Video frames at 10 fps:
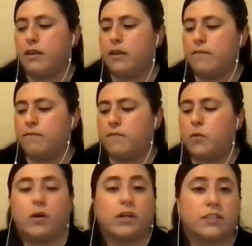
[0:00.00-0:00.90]
If
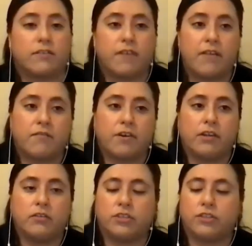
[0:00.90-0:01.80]
you are a survivor and
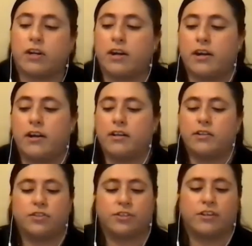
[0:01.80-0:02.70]
you start
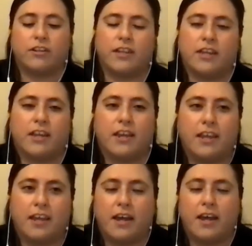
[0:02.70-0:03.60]
journaling,
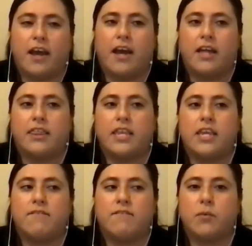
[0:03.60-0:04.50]
I think
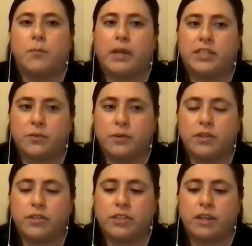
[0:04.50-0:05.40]
if you're patient with
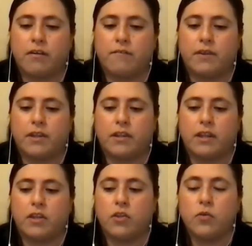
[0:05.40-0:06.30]
yourself and
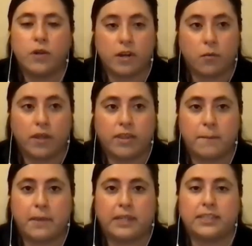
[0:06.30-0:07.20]
you do it in a way
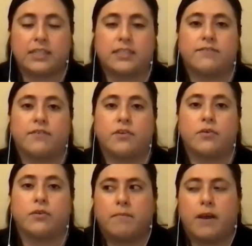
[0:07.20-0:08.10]
that makes sense for
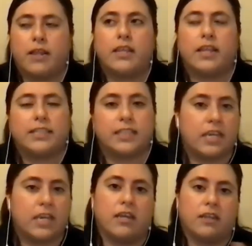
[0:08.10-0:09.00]
you, I think that's the
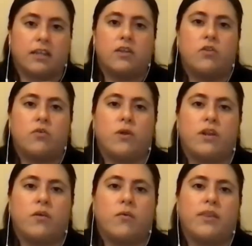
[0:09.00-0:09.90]
key, that you do it
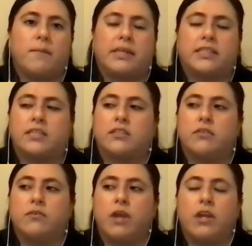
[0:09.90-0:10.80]
in a way that makes sense to
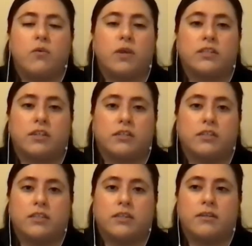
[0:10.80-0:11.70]
you, and you can start to
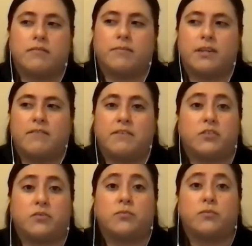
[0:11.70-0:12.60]
see
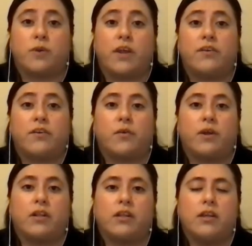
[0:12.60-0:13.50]
benefits rather
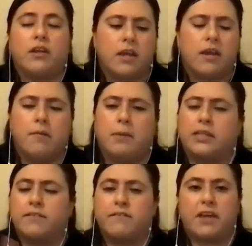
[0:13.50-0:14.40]
quickly because
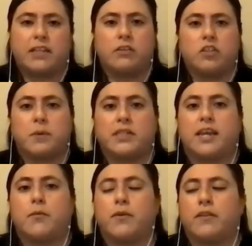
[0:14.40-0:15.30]
of the fact that you spend
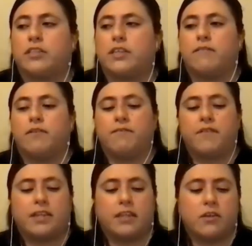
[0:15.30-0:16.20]
time with yourself, the
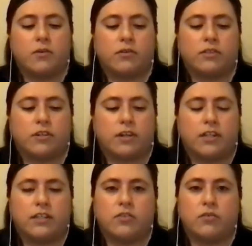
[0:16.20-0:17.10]
fact that you're starting to